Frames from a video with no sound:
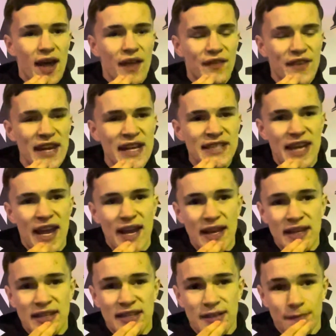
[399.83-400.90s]
These
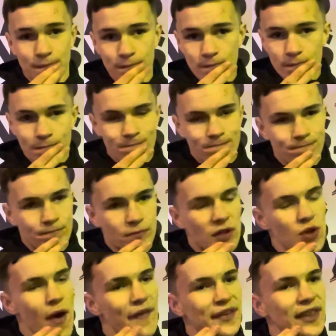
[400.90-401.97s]
days,
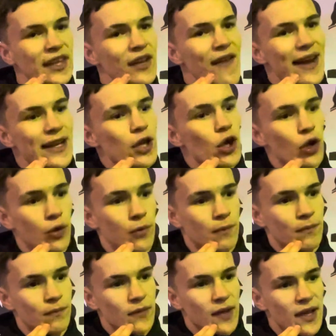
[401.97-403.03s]
you have to think of Eddie Hearn.
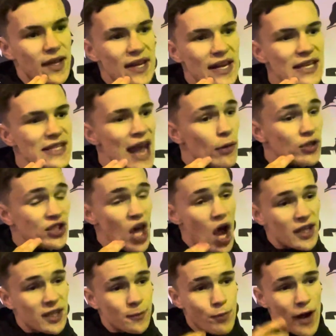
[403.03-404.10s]
He's now
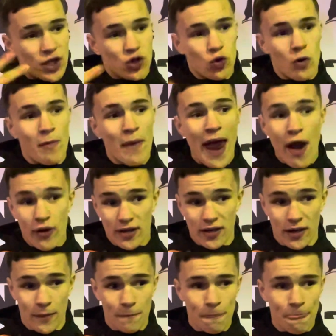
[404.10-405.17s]
started to branch to
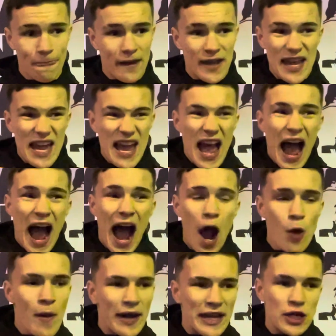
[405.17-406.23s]
America. How
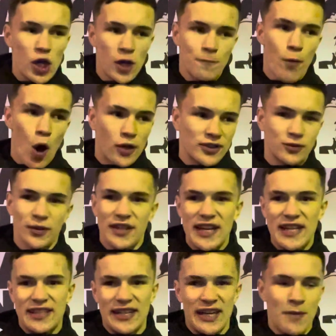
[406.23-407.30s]
many good boxers would he
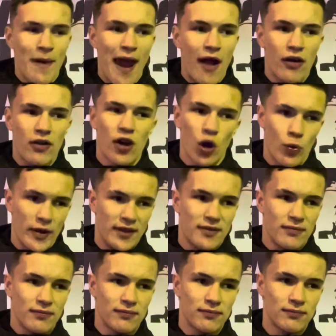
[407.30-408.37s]
see in America a week?
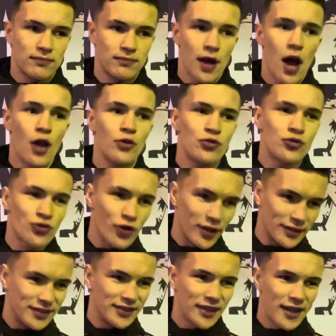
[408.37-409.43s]

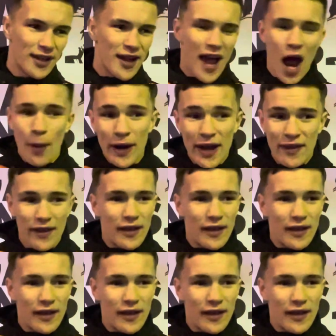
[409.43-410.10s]
Hundreds. How many?